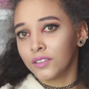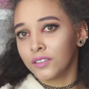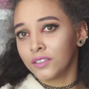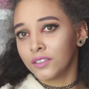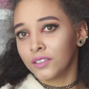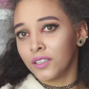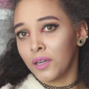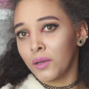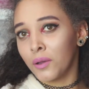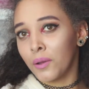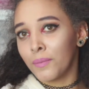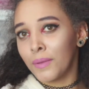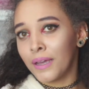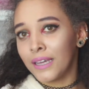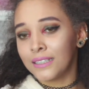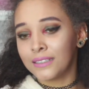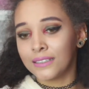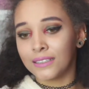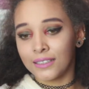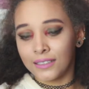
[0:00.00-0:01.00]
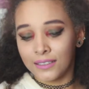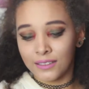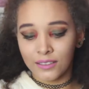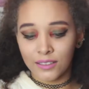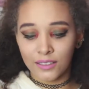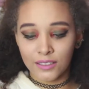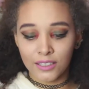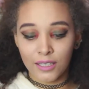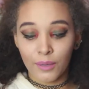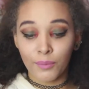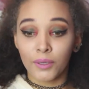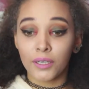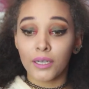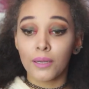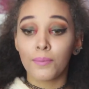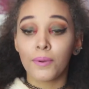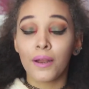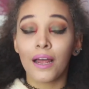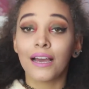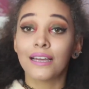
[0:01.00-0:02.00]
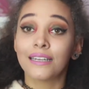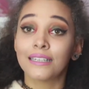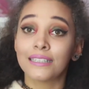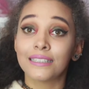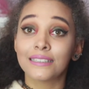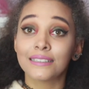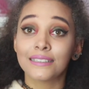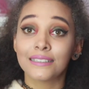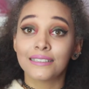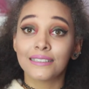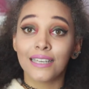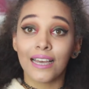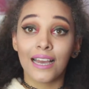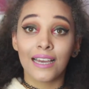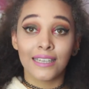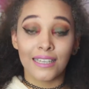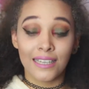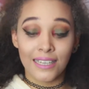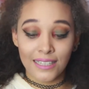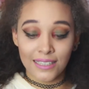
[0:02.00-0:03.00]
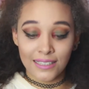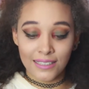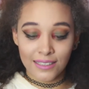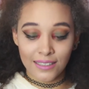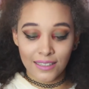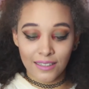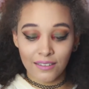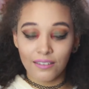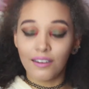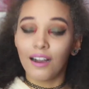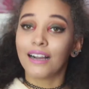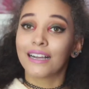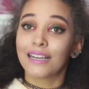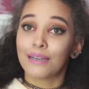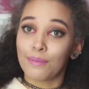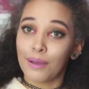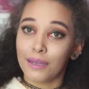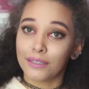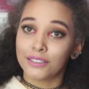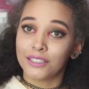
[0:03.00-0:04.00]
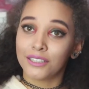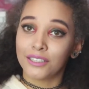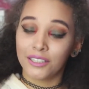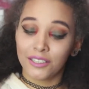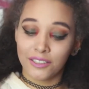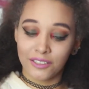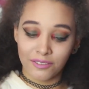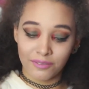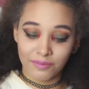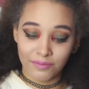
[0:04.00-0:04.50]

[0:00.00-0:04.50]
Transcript: So amazing. So I'm going to apply this and then I'll get back to you.